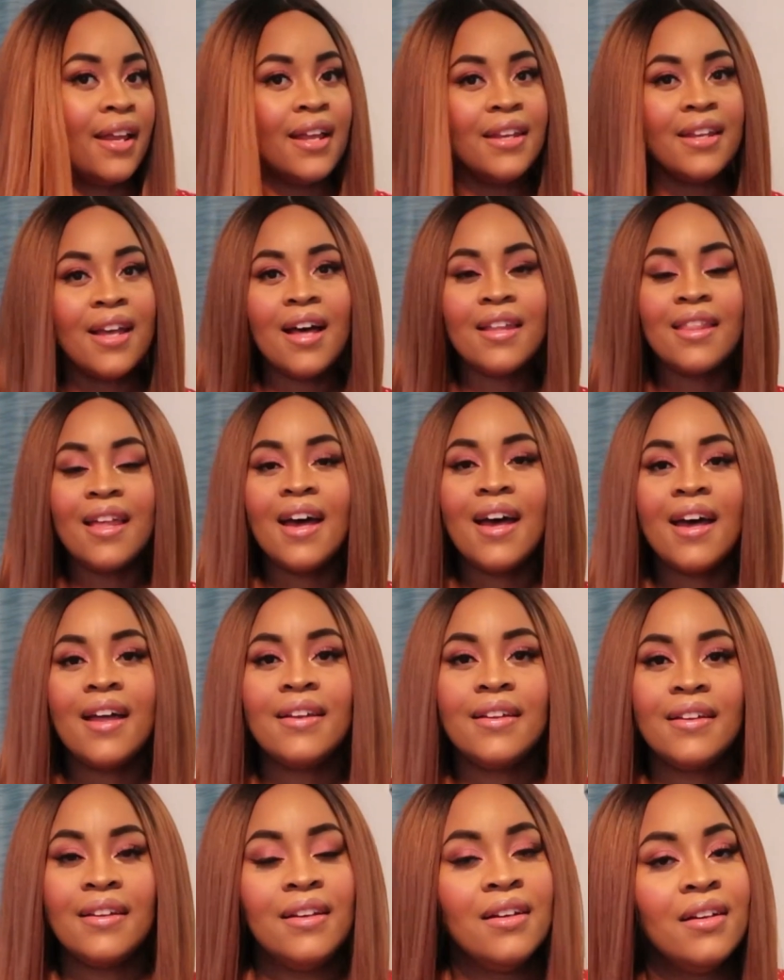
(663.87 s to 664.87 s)
And now
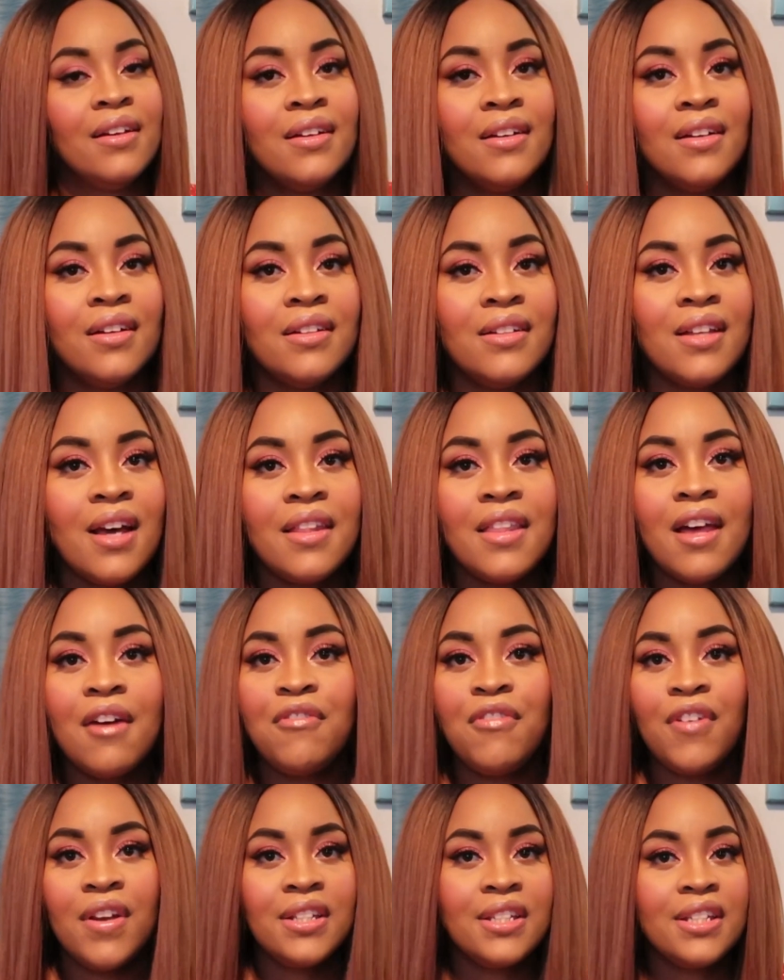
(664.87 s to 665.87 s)
that
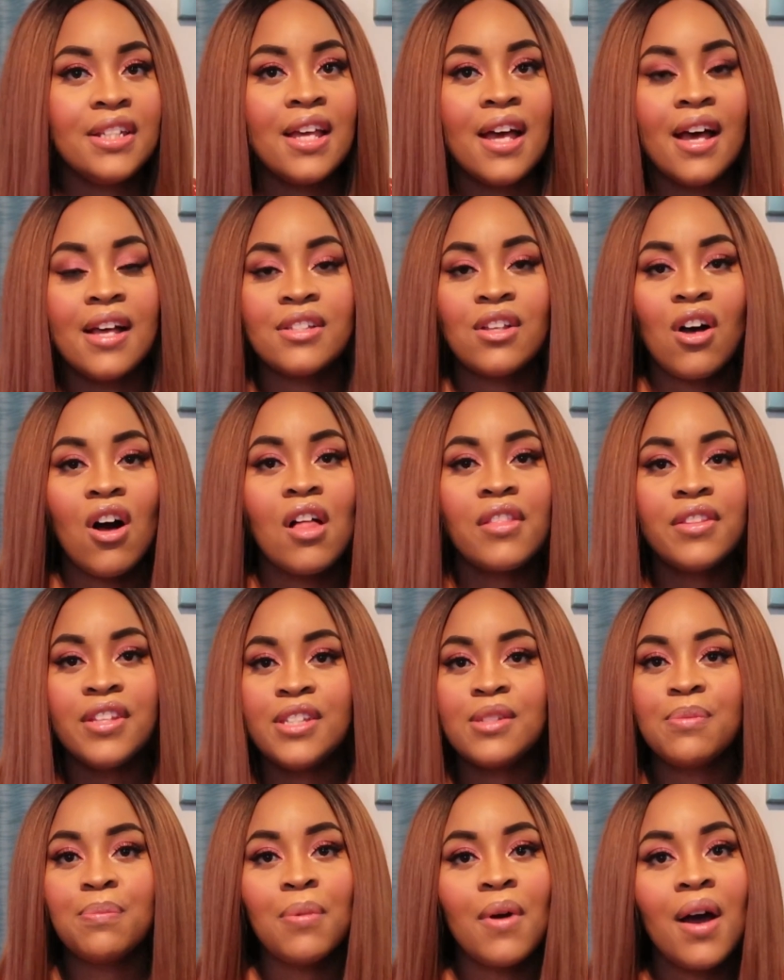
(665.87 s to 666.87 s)
Fenty has all
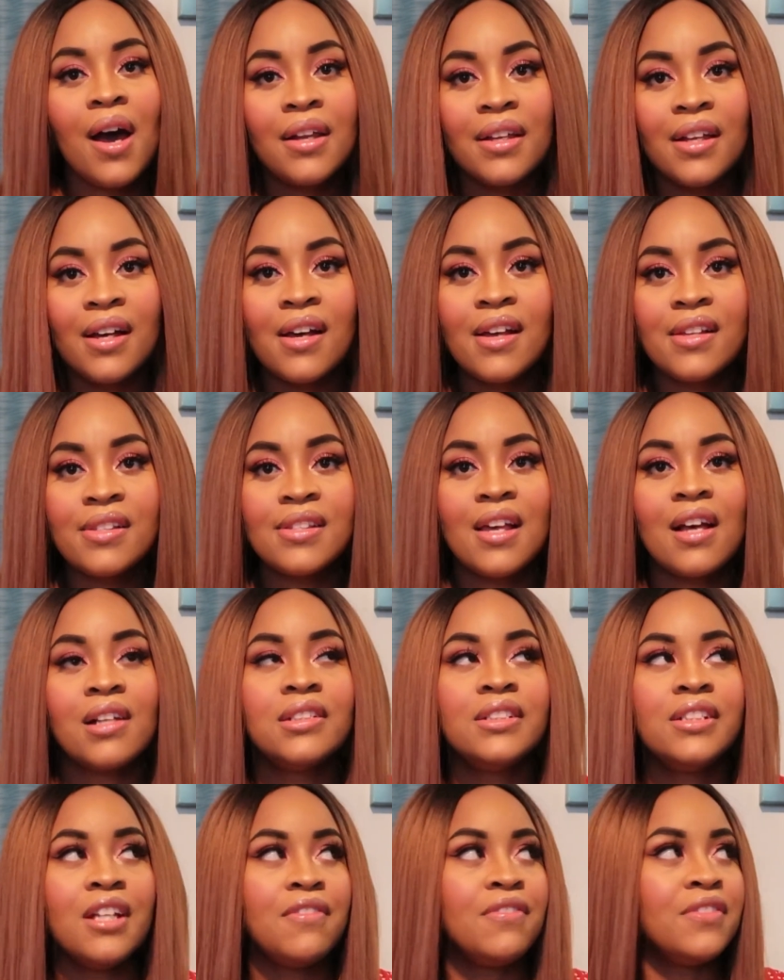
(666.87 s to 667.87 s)
these products,
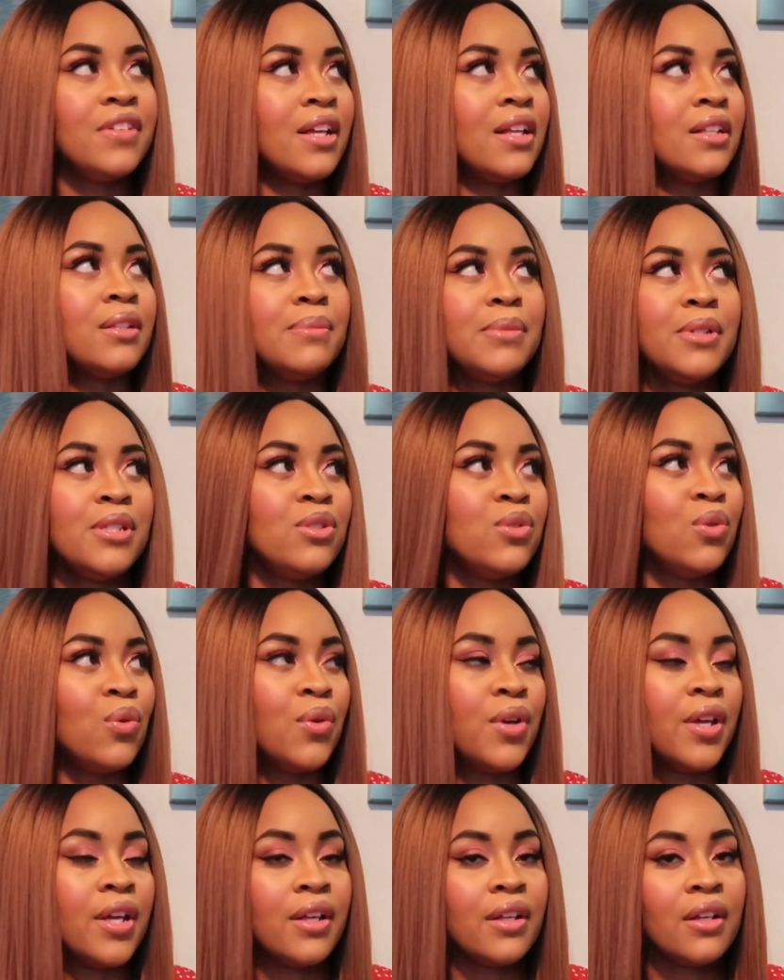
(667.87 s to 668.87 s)
I'll definitely be
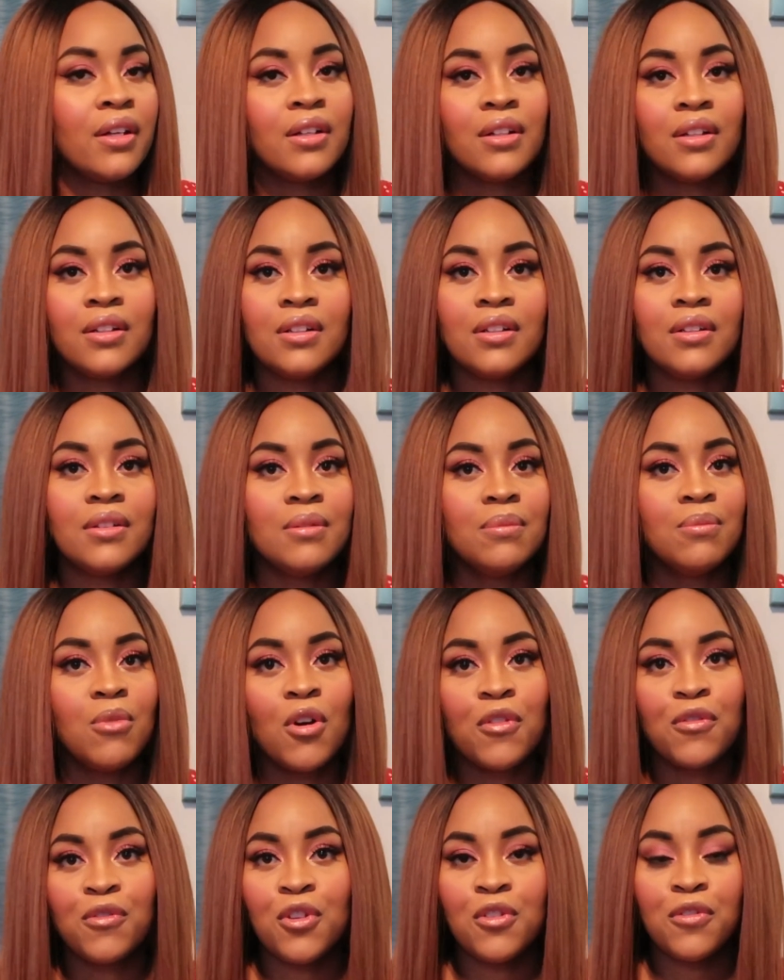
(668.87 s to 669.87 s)
doing
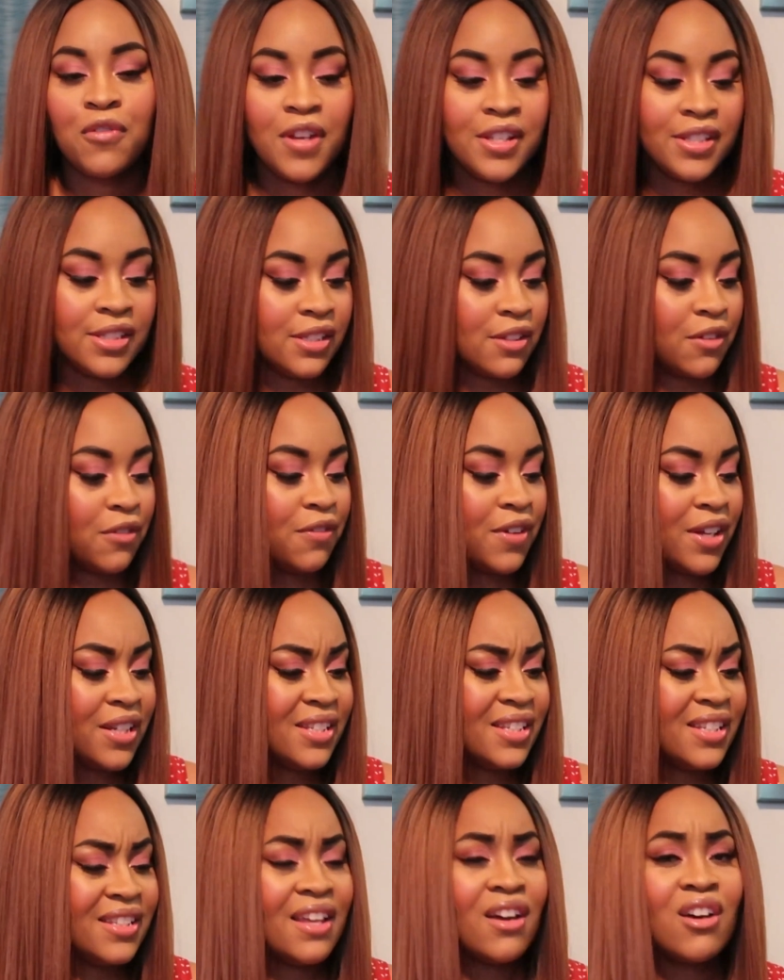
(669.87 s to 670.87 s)
more full faces of
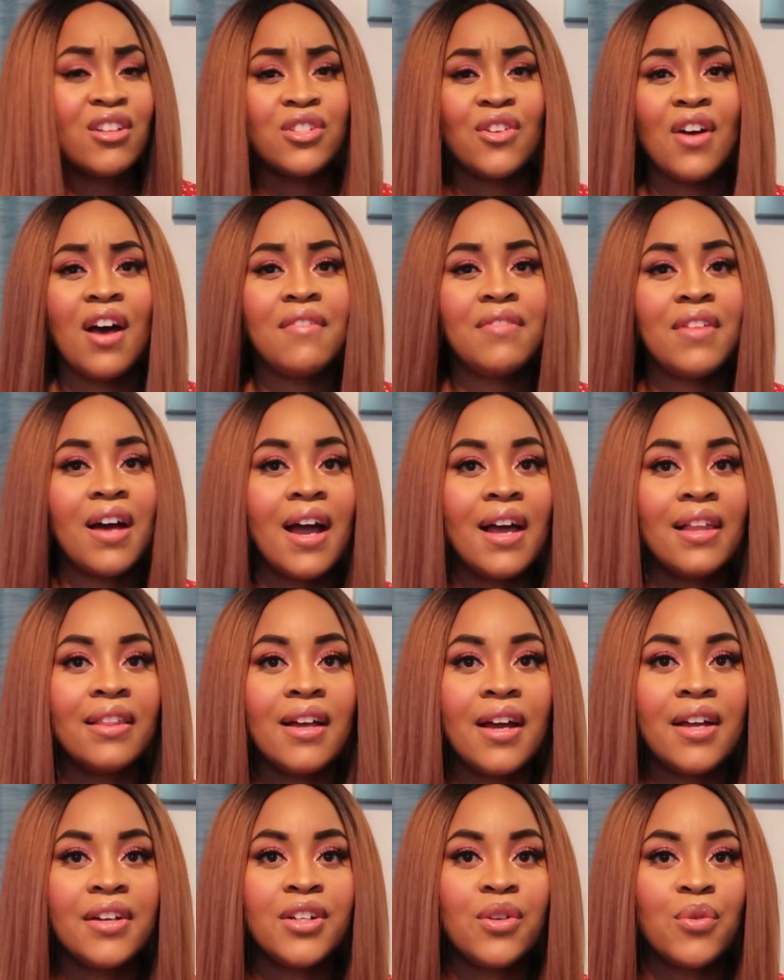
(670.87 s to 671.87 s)
Fenty. They also have the
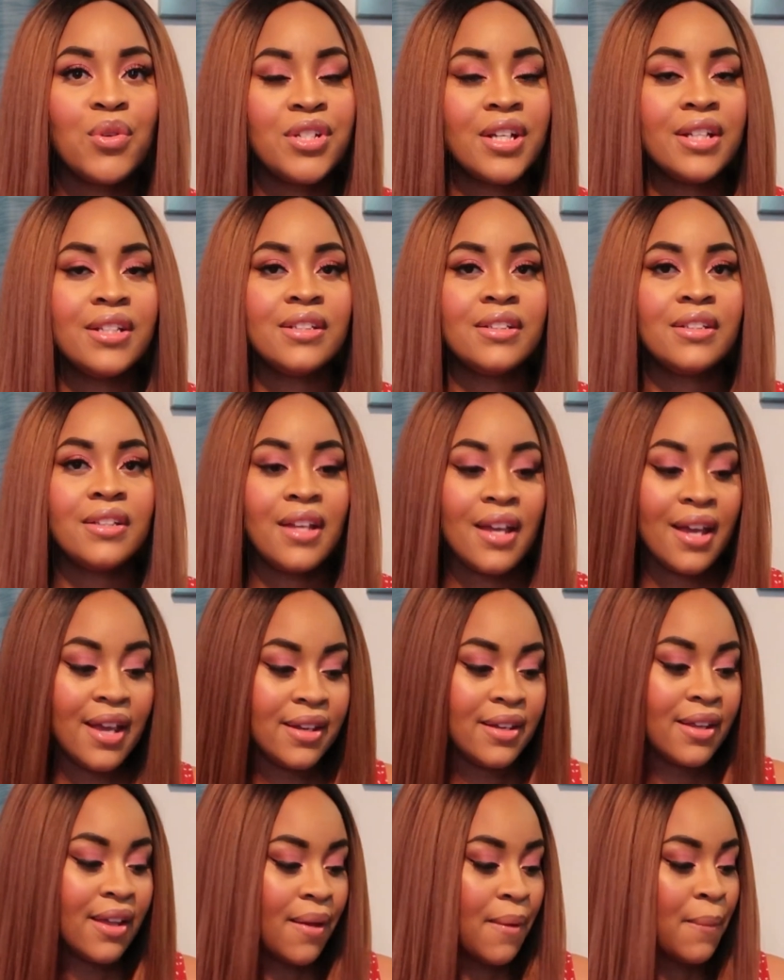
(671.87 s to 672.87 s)
eyeliner, which I didn't get.